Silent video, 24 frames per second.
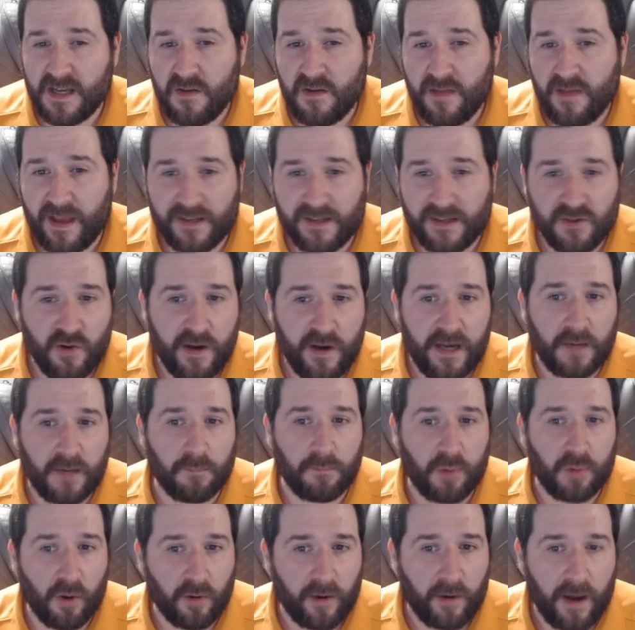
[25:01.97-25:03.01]
that training
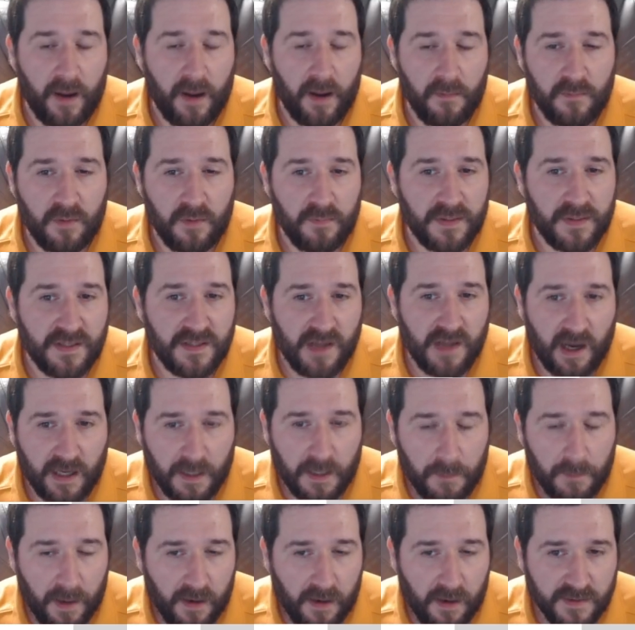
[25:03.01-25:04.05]
program you've been
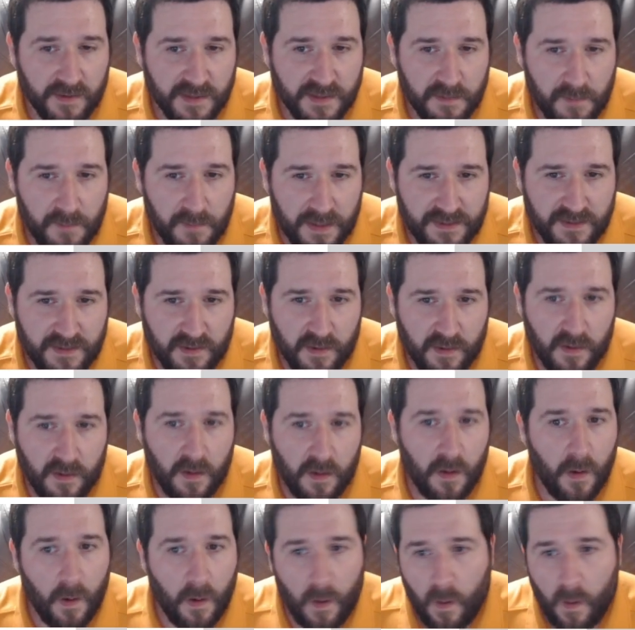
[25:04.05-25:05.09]
talking about all semester,
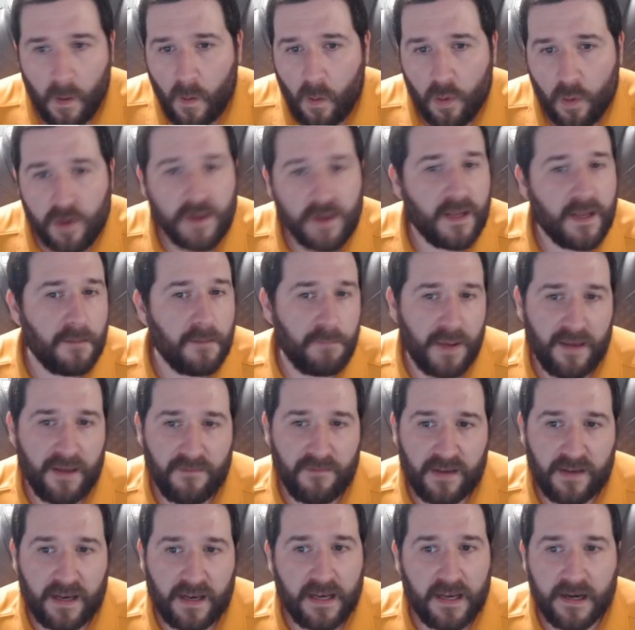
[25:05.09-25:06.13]
or you can
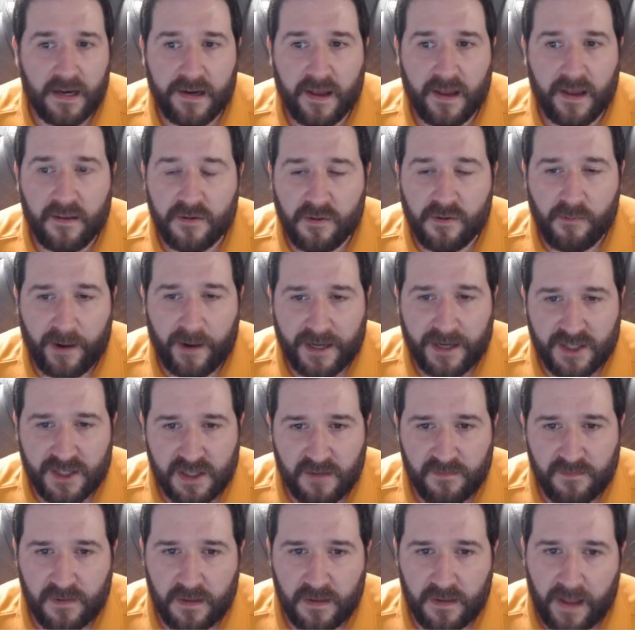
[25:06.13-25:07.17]
pivot in another direction
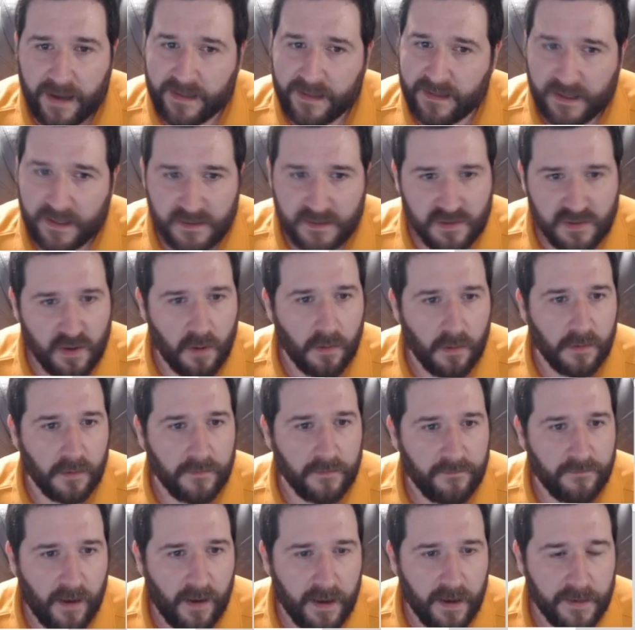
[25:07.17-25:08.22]
if you like. That's totally
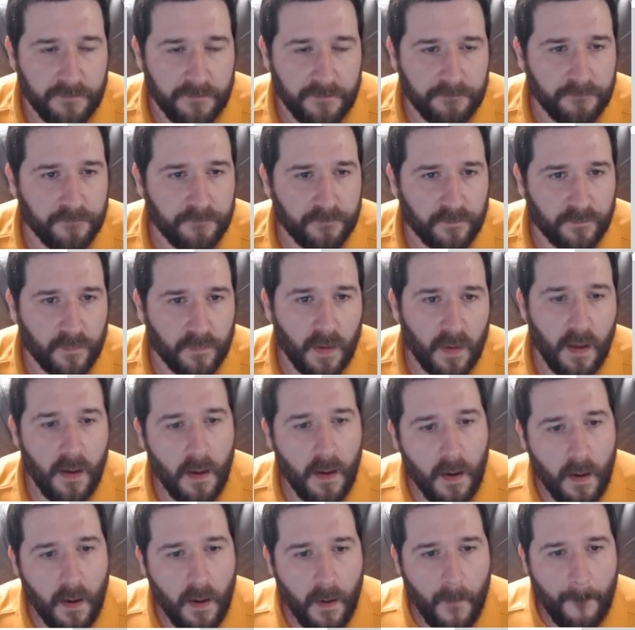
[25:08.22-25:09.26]
fine.
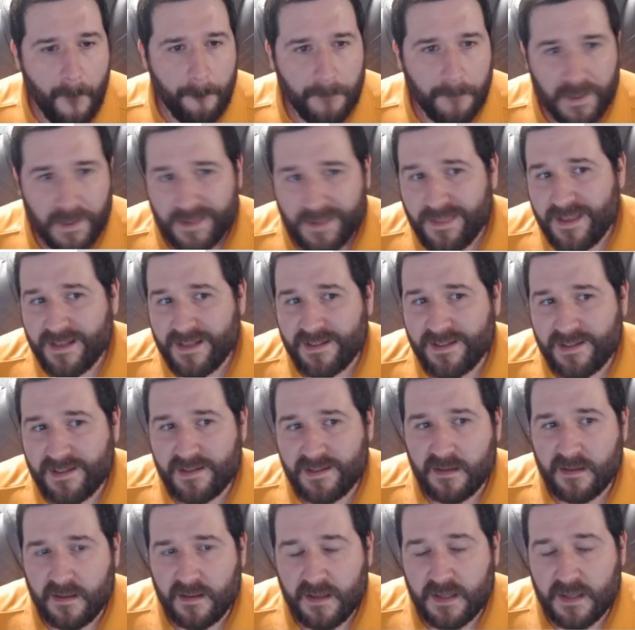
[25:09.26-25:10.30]
But
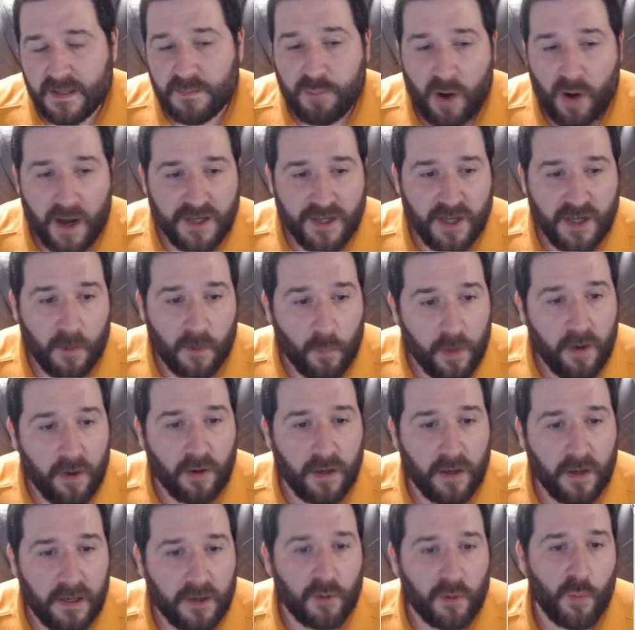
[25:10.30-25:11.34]
this project, we are
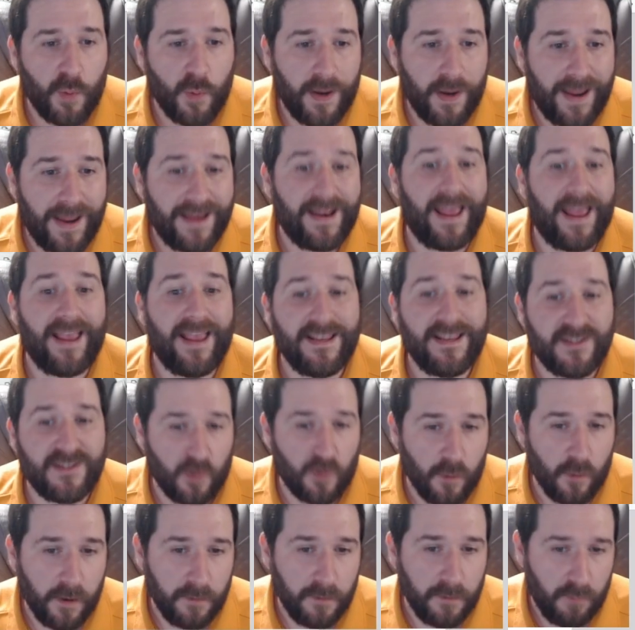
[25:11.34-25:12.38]
going to create a
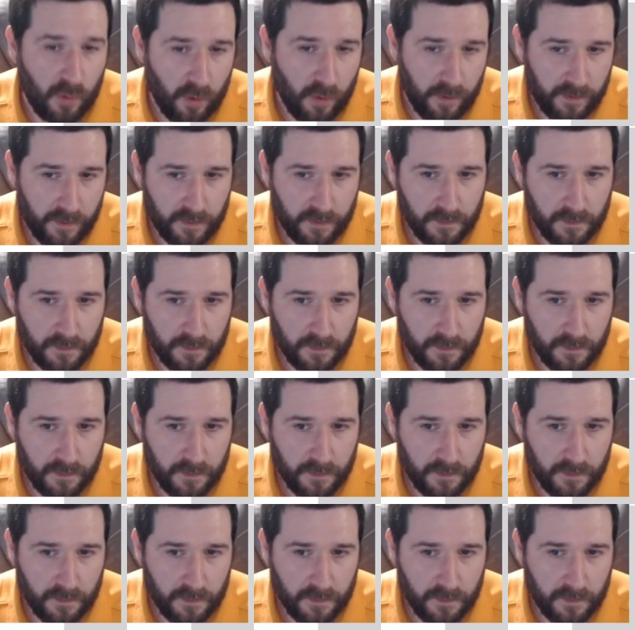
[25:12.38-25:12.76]
storyboard